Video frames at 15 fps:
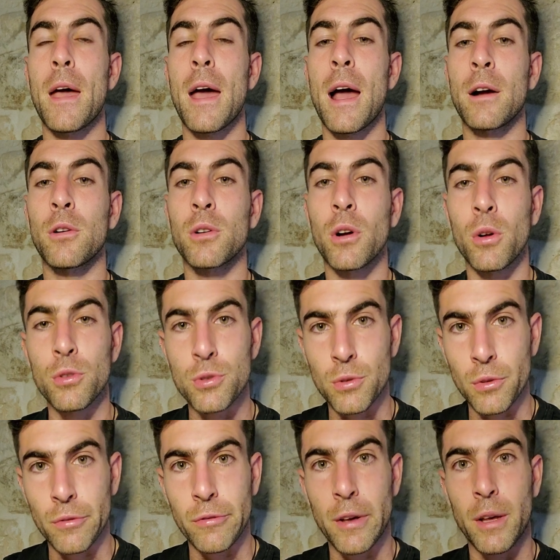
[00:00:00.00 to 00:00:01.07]

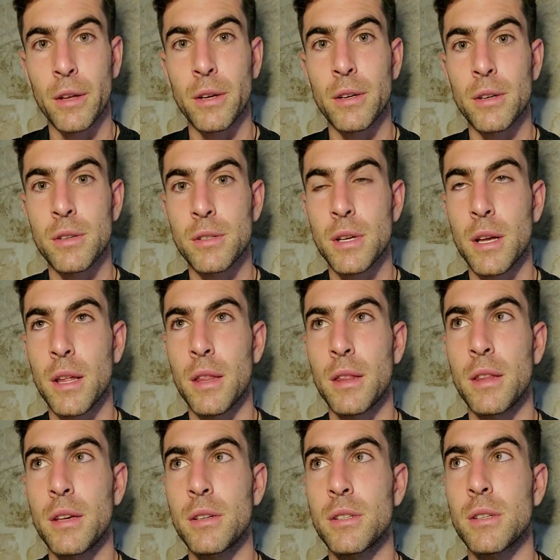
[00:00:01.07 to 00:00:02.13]
agricultural failures,
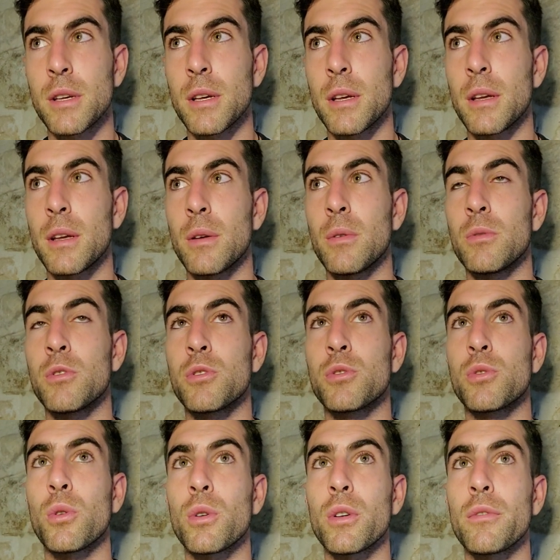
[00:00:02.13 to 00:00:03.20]
and this
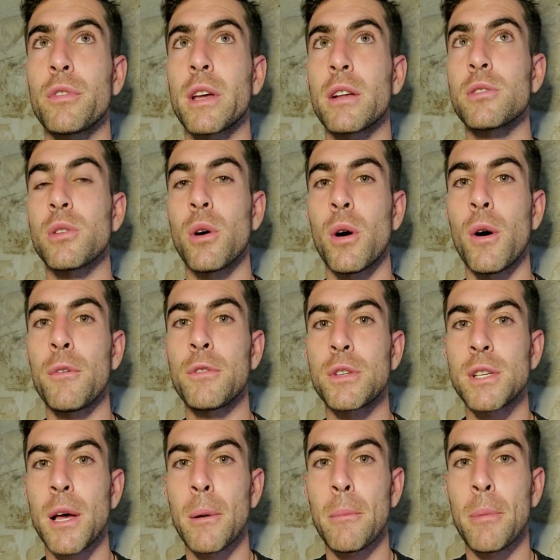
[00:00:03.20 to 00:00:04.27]
sort of gets
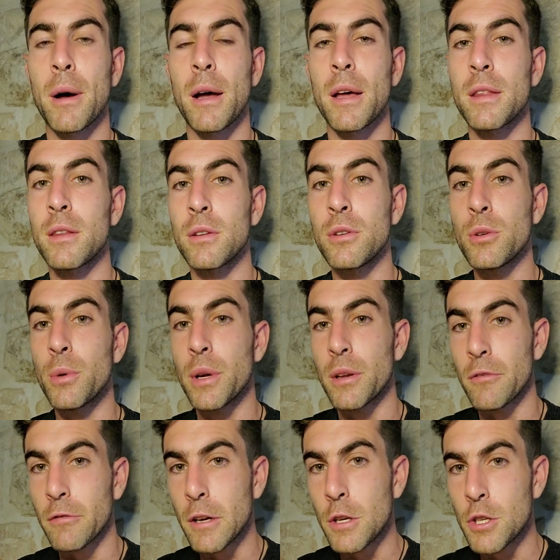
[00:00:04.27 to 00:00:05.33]
offset by the new
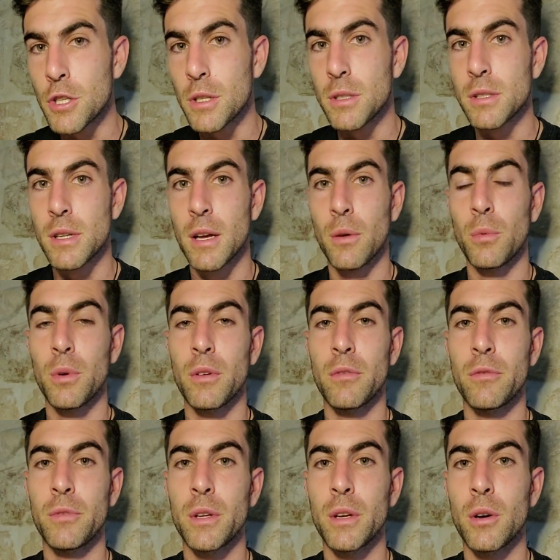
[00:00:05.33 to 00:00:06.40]
innovations that
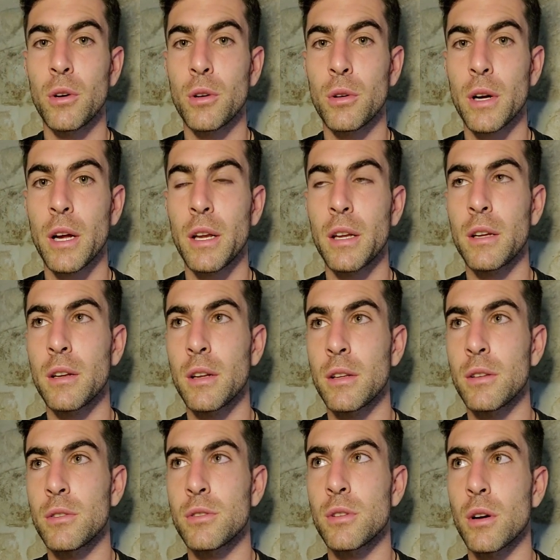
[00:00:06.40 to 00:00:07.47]
we've created.
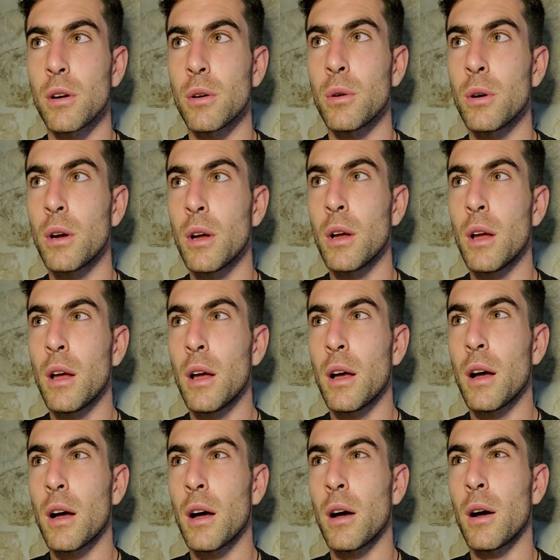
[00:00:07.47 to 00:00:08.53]
And so
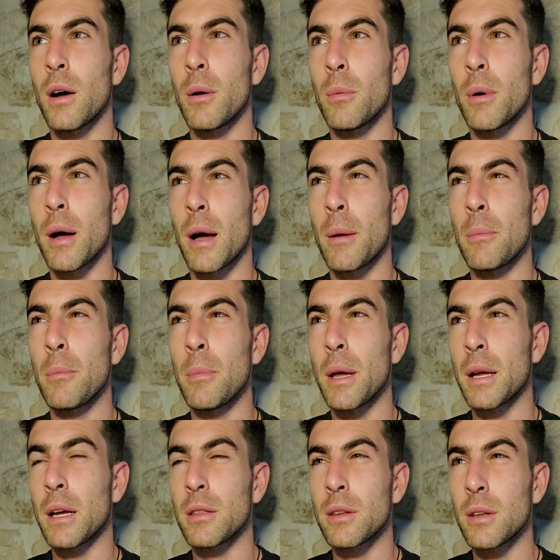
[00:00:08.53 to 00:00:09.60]
I may
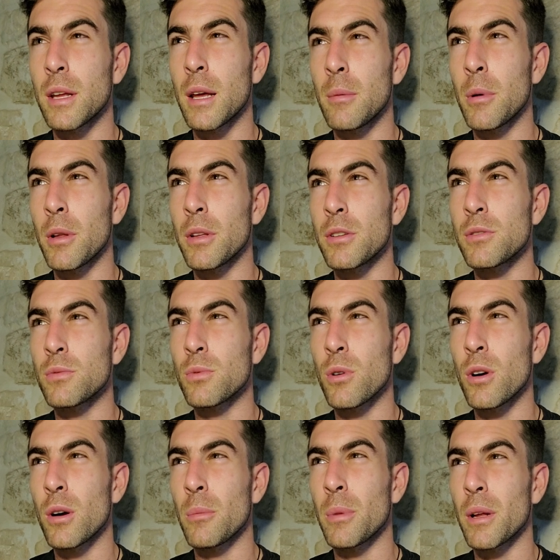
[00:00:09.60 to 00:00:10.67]
get the name on this
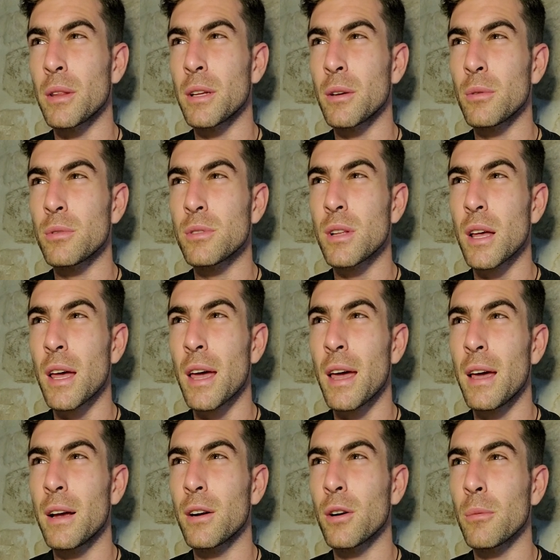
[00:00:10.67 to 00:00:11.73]
wrong, but I think it was the
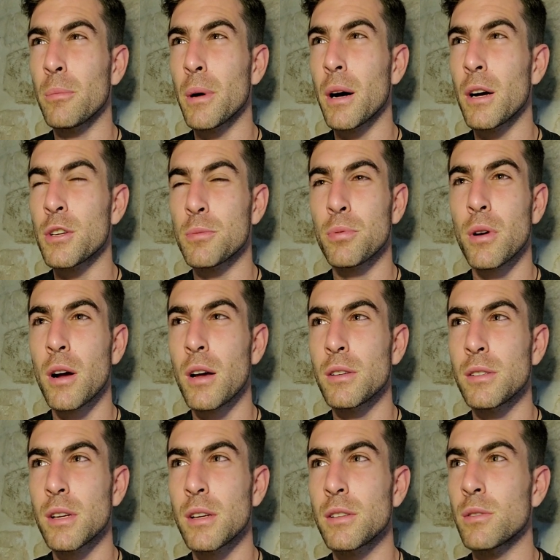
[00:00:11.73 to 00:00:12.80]
Hager-Bosch
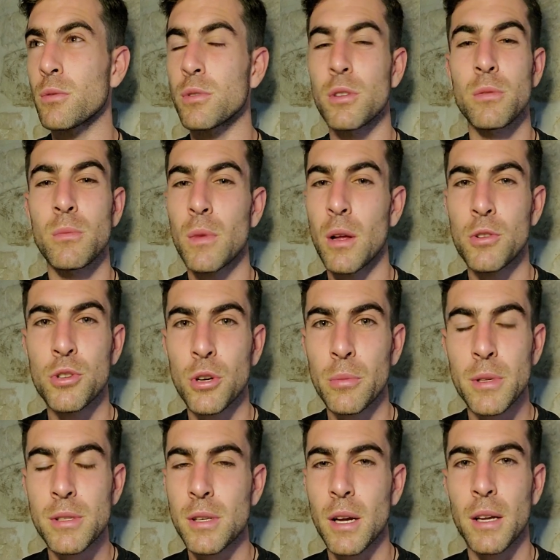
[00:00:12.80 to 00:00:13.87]
process. It was a
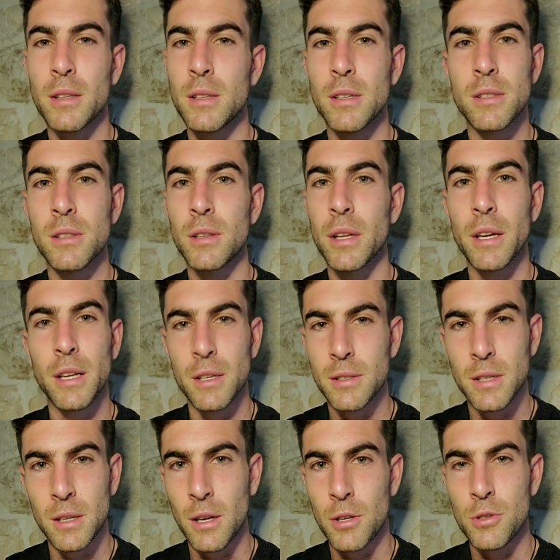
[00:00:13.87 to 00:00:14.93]
German scientist in the late
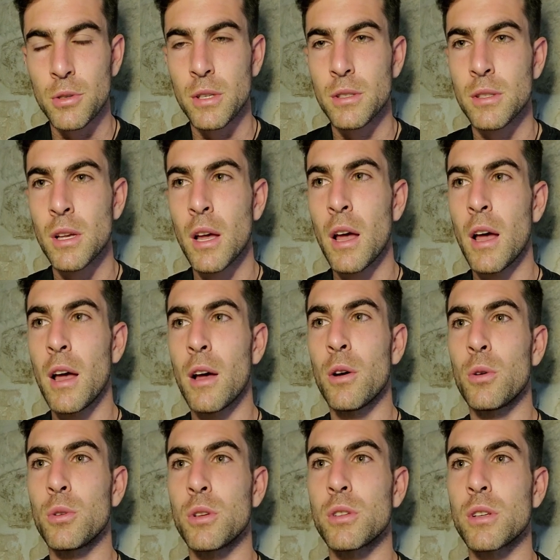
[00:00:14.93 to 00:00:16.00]
1800s
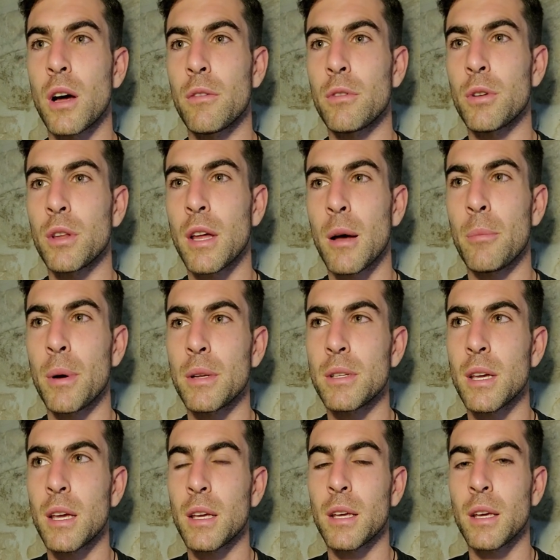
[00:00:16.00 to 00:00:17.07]
who discovered that by
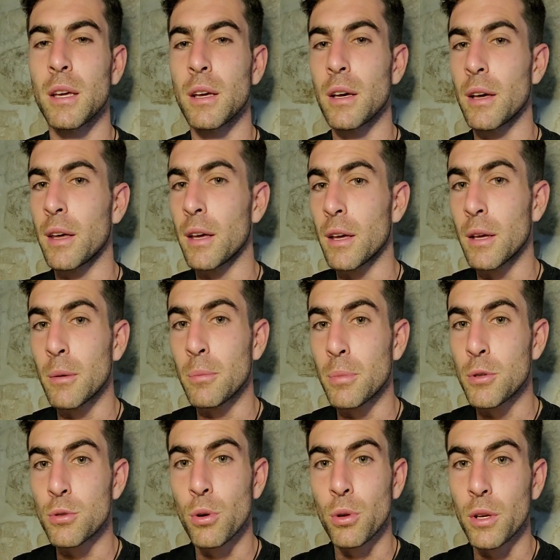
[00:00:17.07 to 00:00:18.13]
taking a
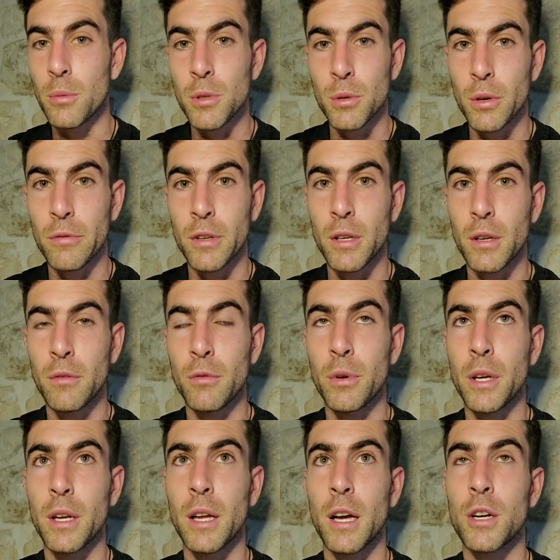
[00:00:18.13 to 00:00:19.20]
petroleum derivative, we
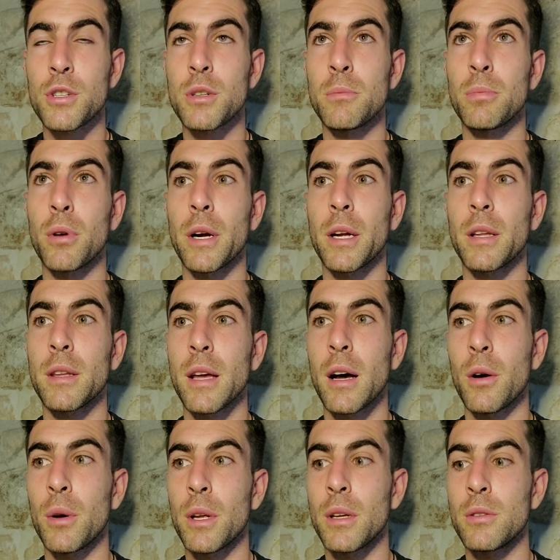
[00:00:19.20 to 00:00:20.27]
can actually break it
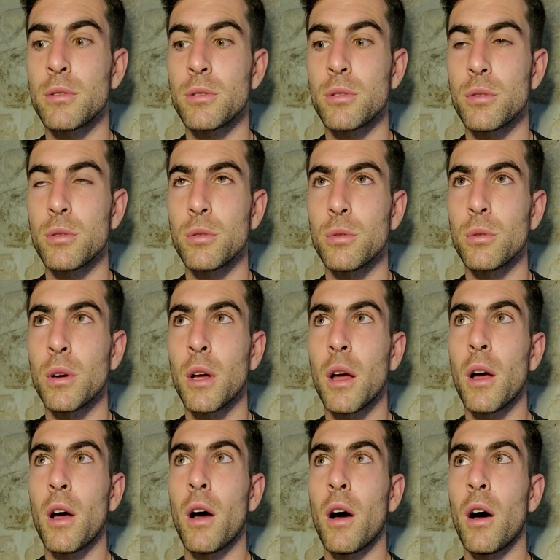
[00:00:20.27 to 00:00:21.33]
down into
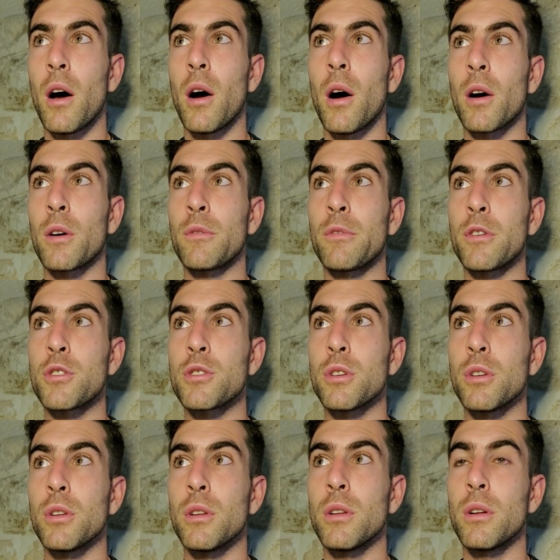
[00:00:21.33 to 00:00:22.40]

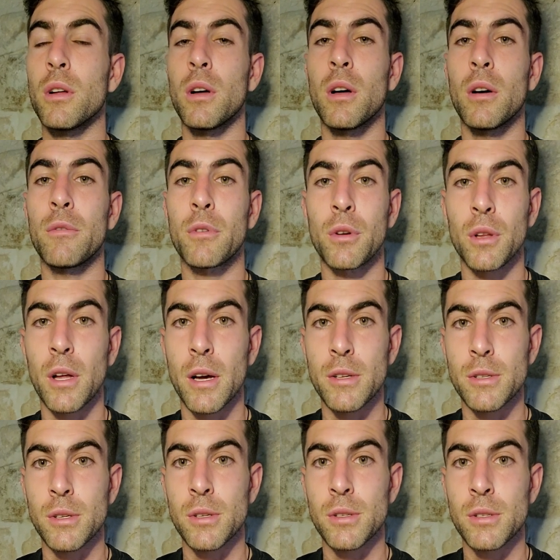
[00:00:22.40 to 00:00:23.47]
artificial
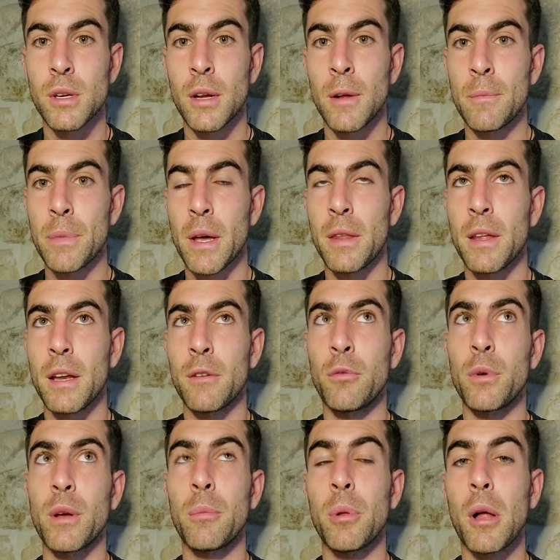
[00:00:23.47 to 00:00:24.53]
fertilizers. And then if
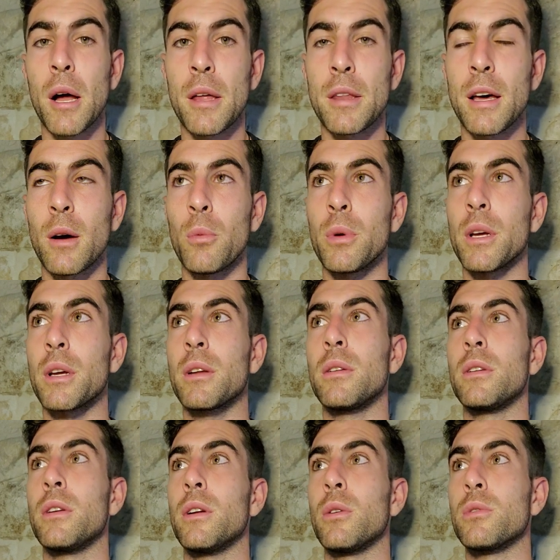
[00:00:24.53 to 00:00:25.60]
we apply that,
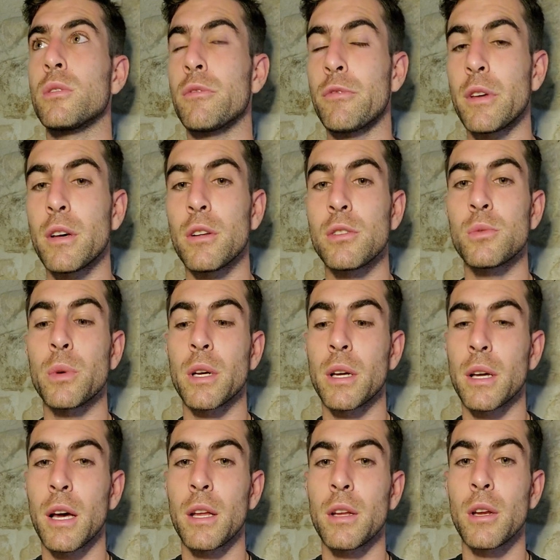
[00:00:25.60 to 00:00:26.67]
to fields, we could
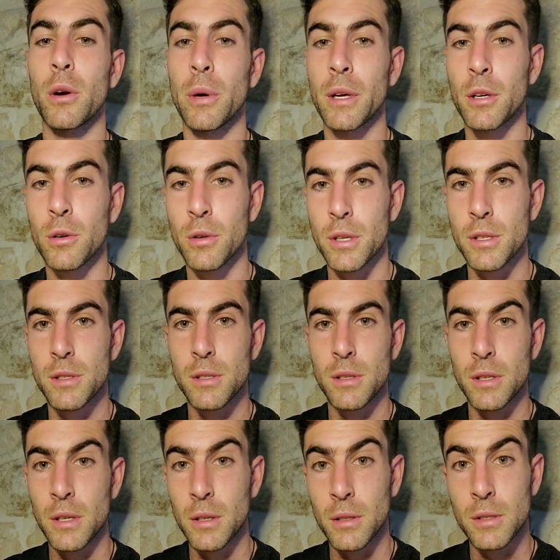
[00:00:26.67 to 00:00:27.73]
get, increased
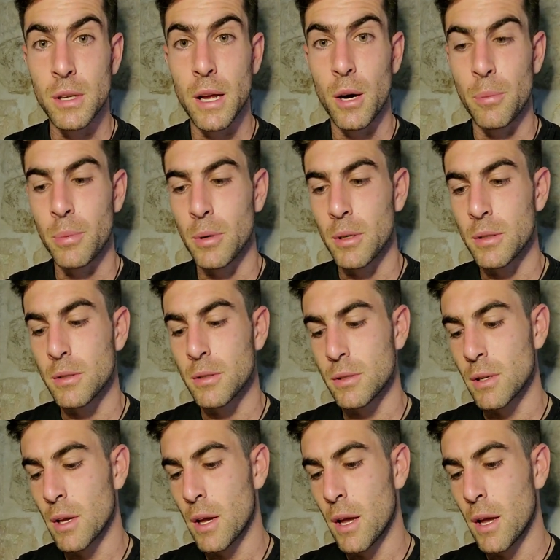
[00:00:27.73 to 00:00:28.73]
yields and outputs.